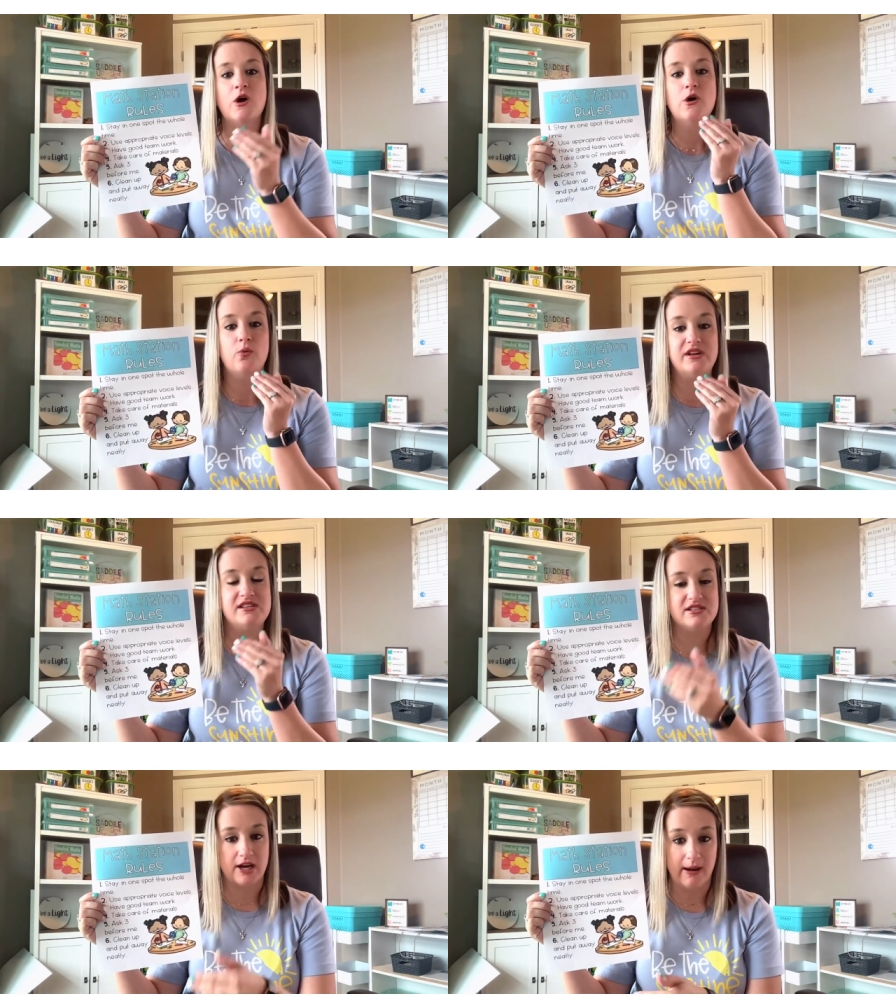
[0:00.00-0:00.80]
we
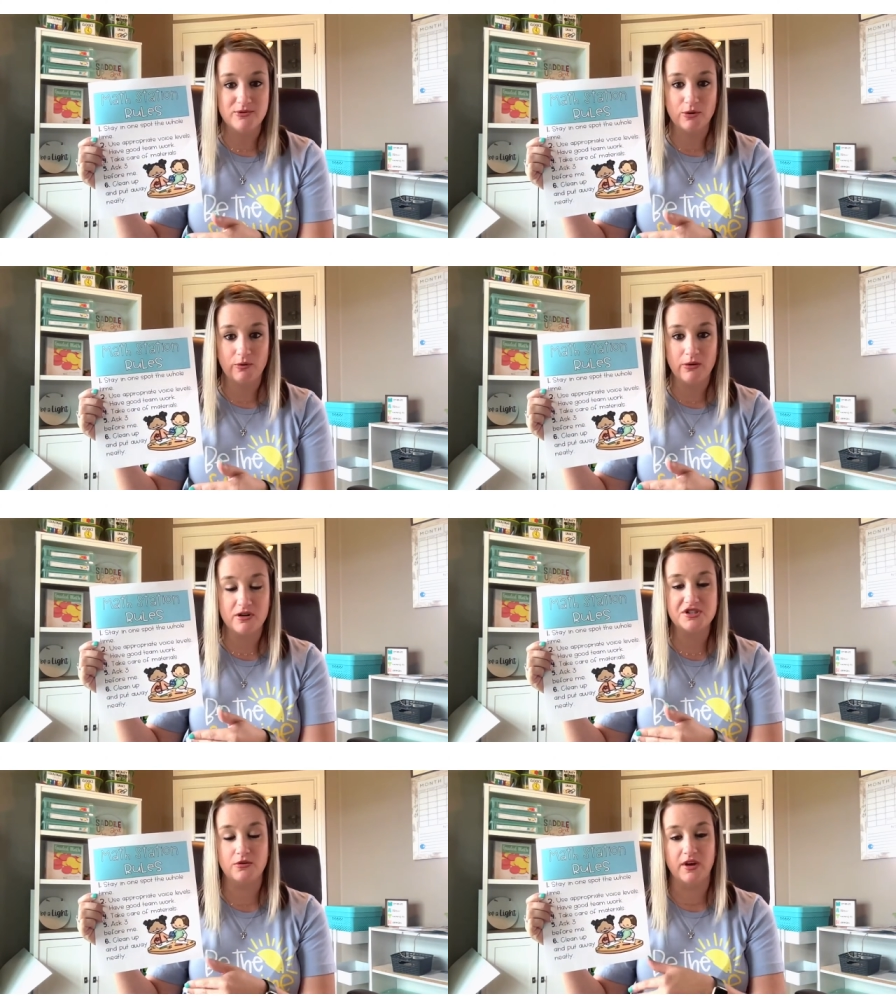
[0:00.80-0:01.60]
stopped what we were
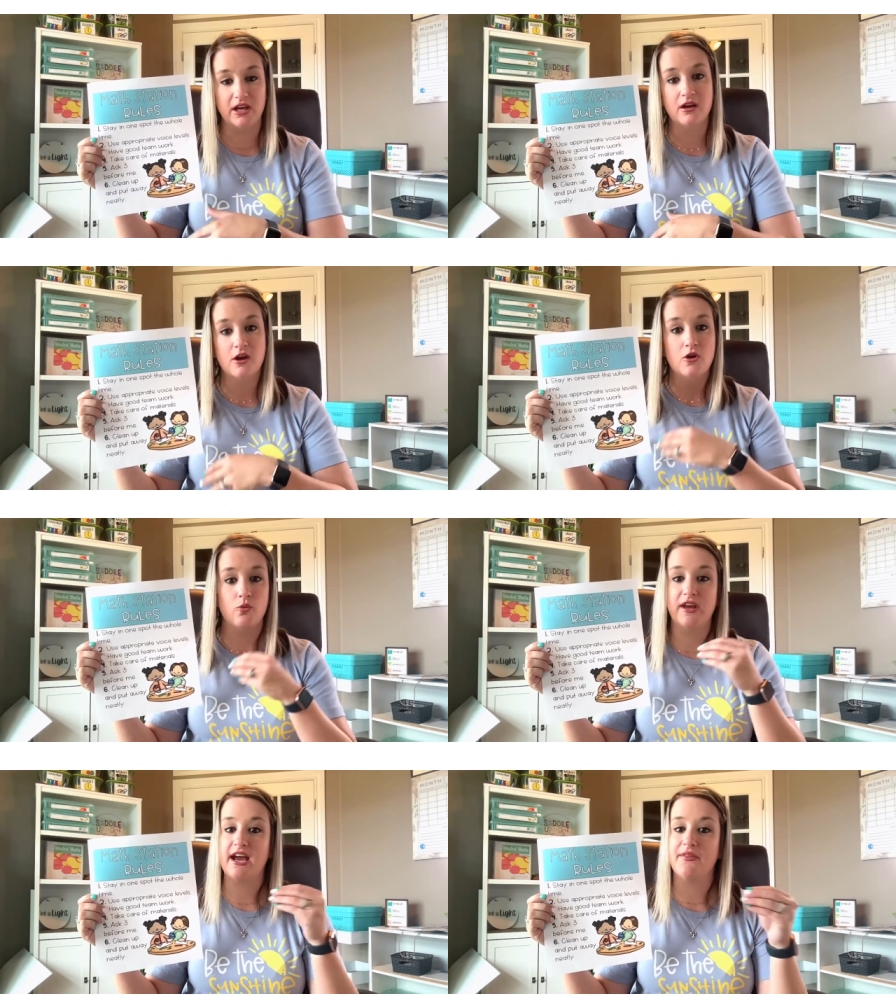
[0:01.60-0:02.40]
doing,
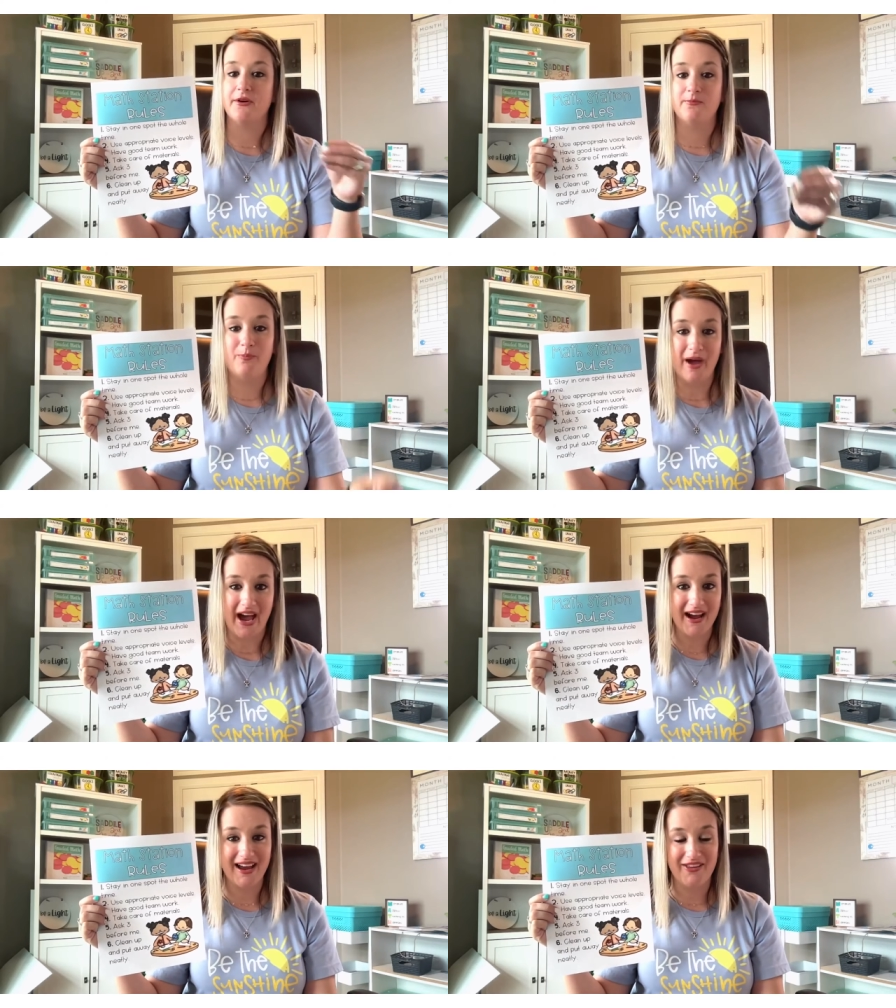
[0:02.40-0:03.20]
we gathered
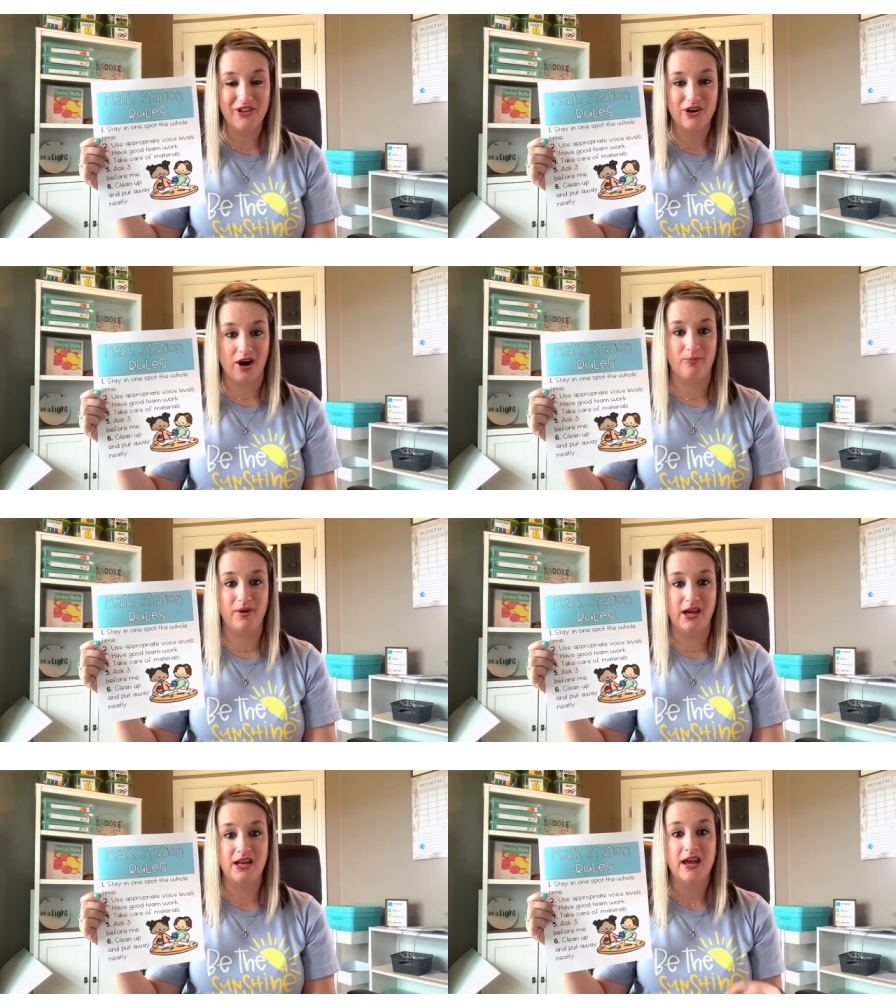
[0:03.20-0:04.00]
back at the
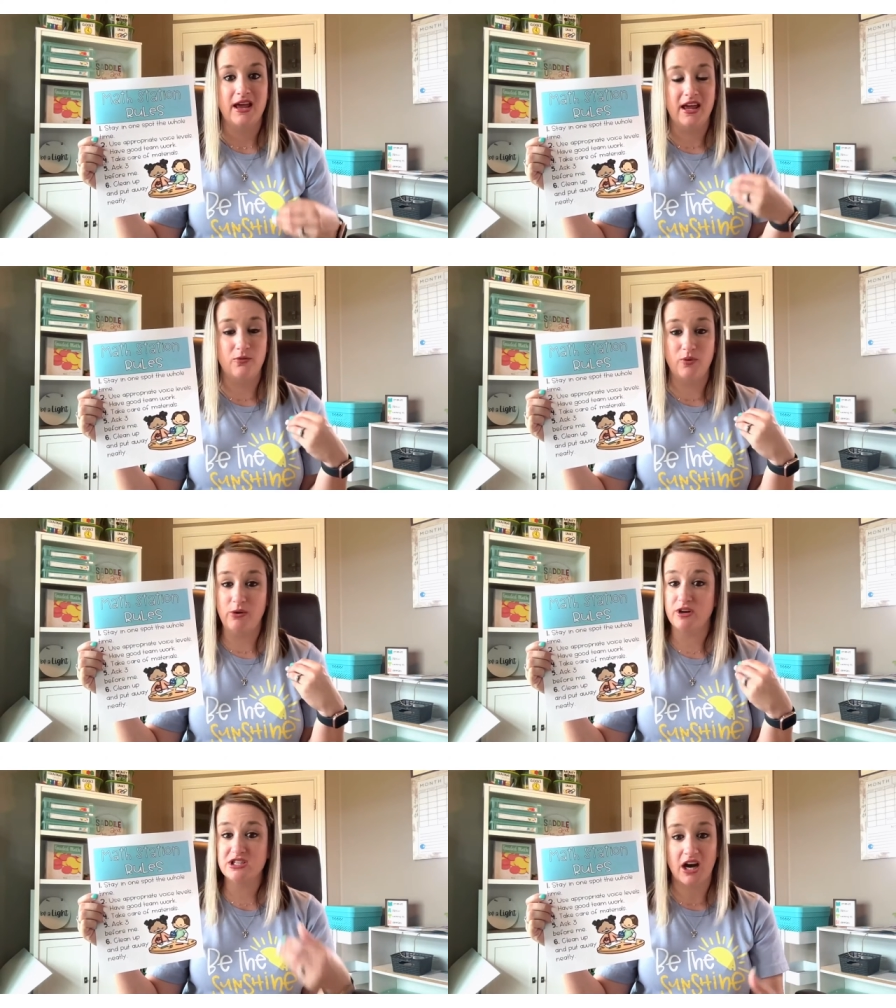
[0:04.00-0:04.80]
carpet and we
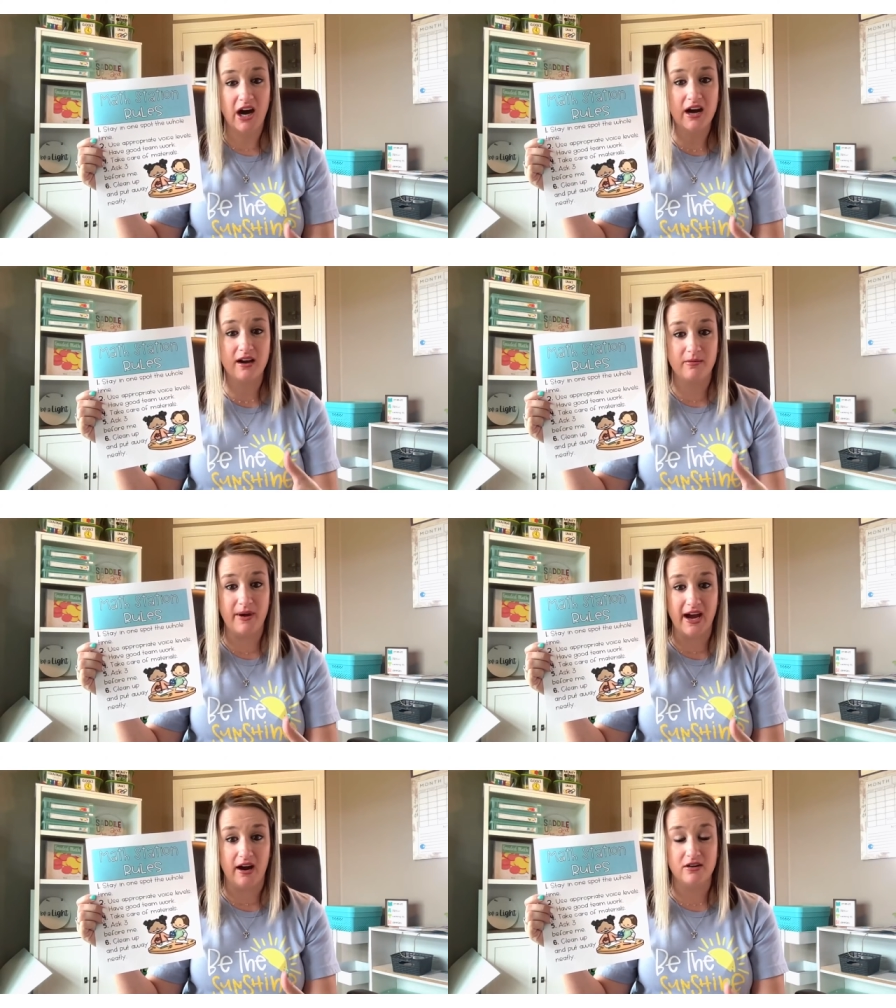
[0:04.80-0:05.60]
would talk
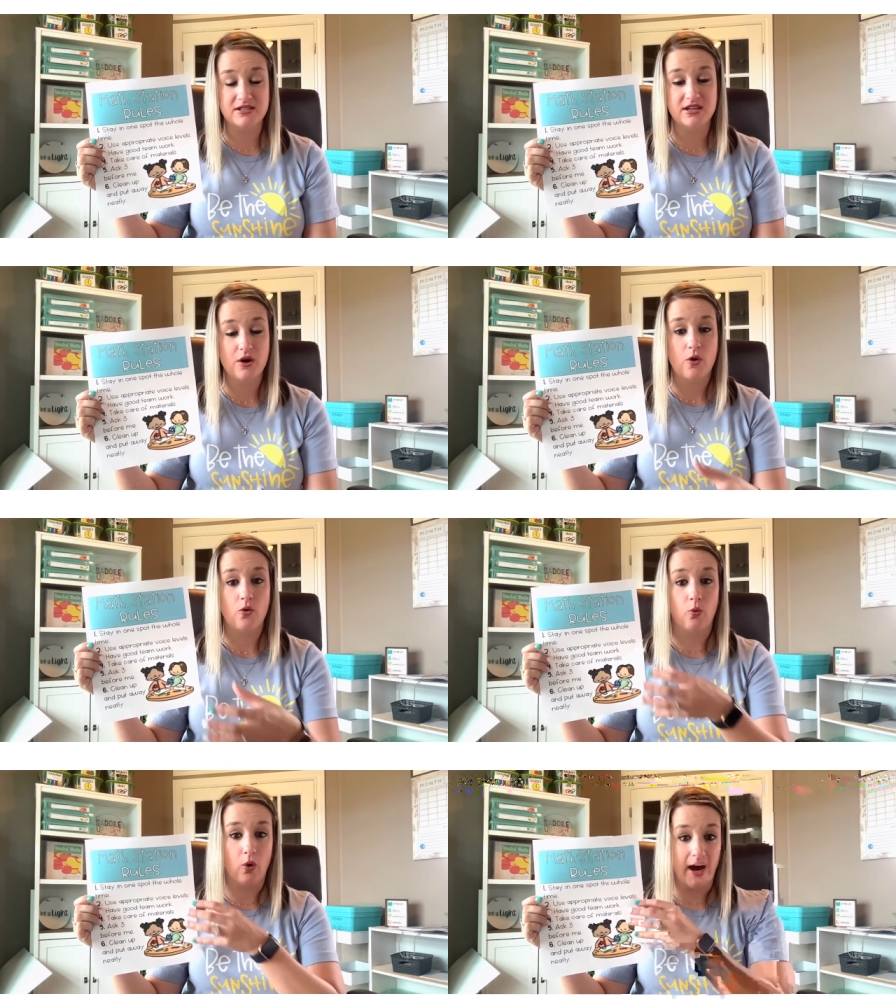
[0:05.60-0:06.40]
about
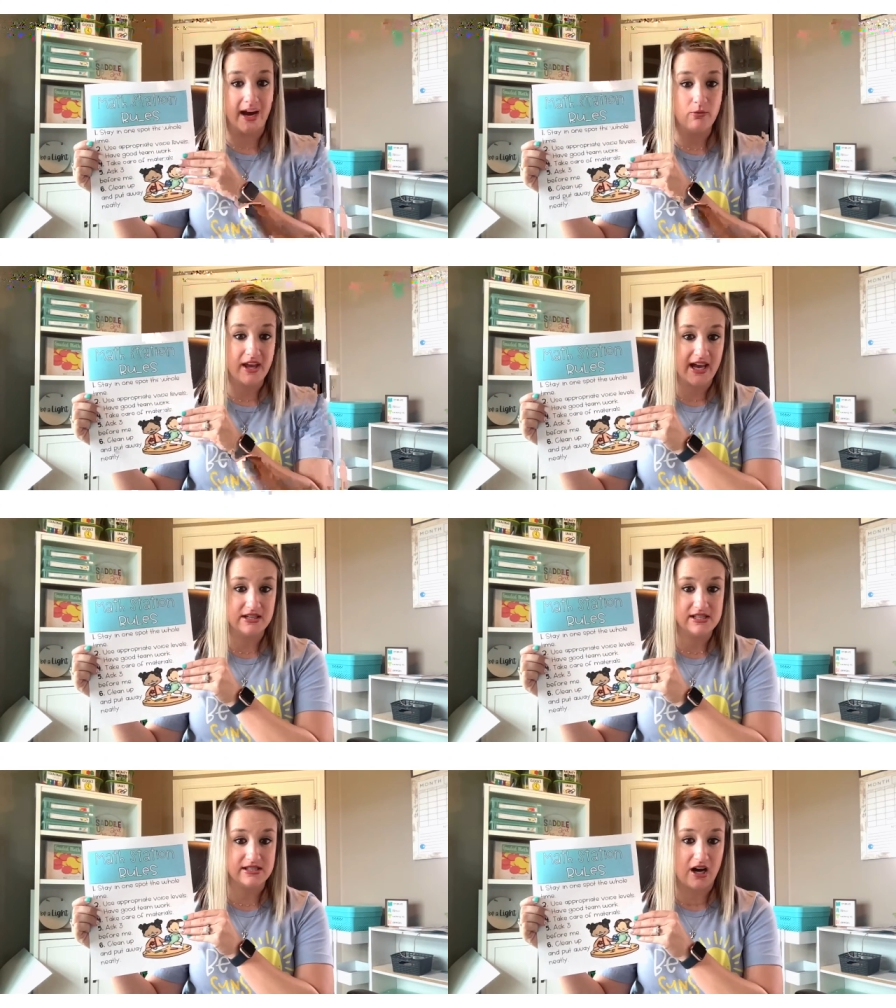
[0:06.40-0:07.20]
why we had
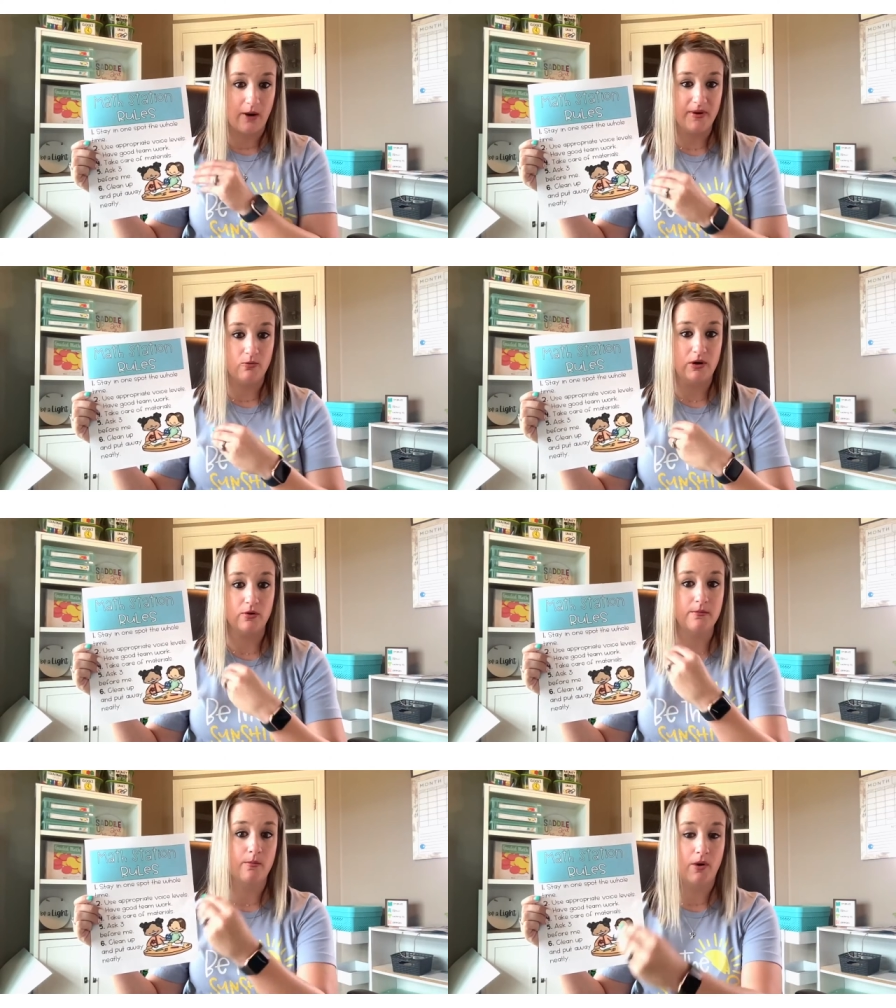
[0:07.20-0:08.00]
to stop and we
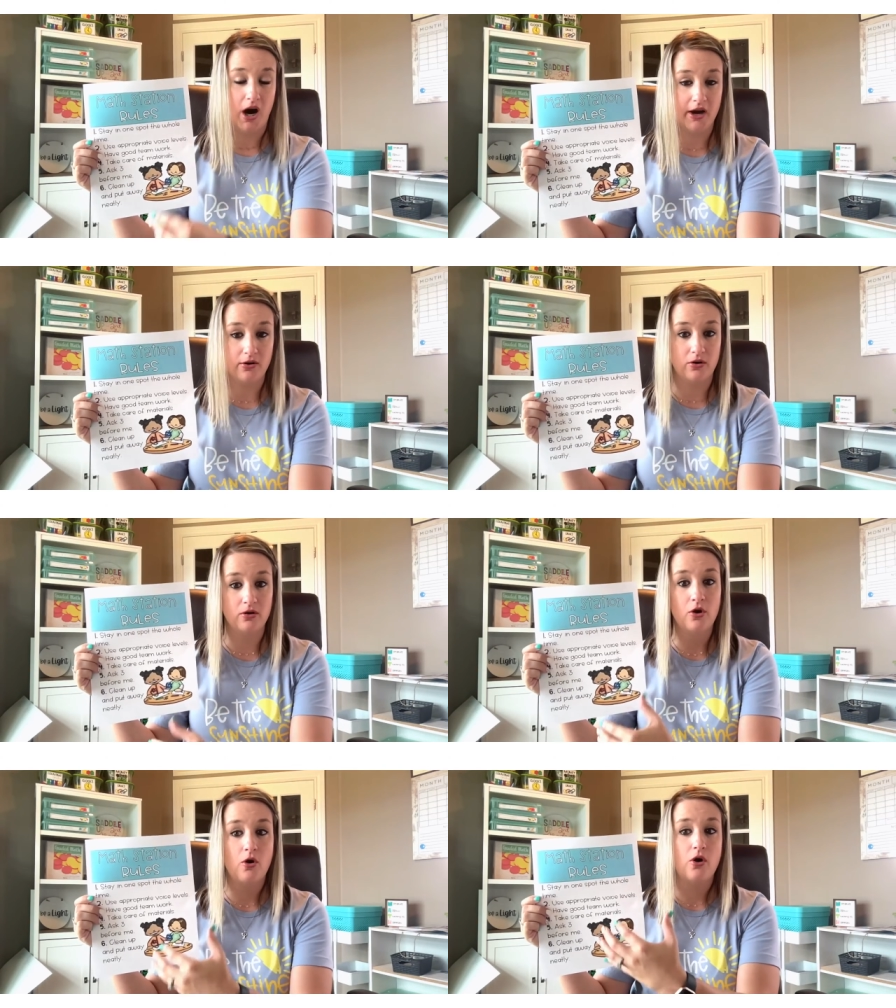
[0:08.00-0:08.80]
would model